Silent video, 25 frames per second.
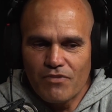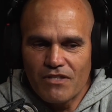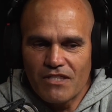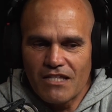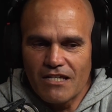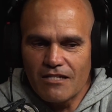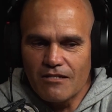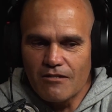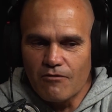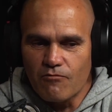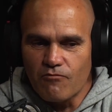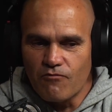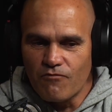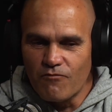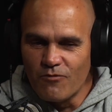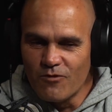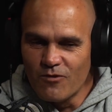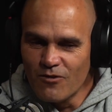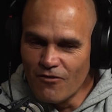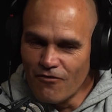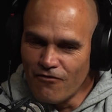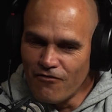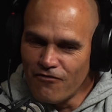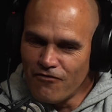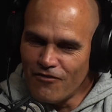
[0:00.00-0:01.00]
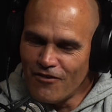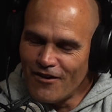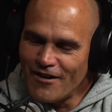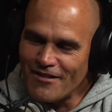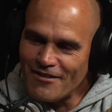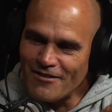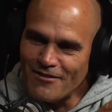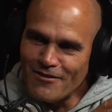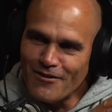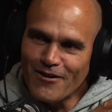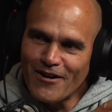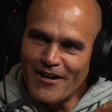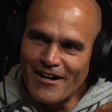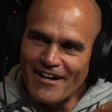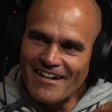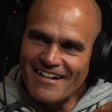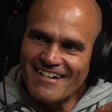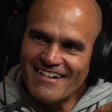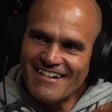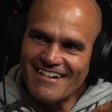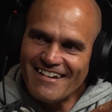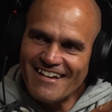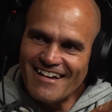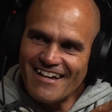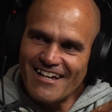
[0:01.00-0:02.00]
there's a real fine line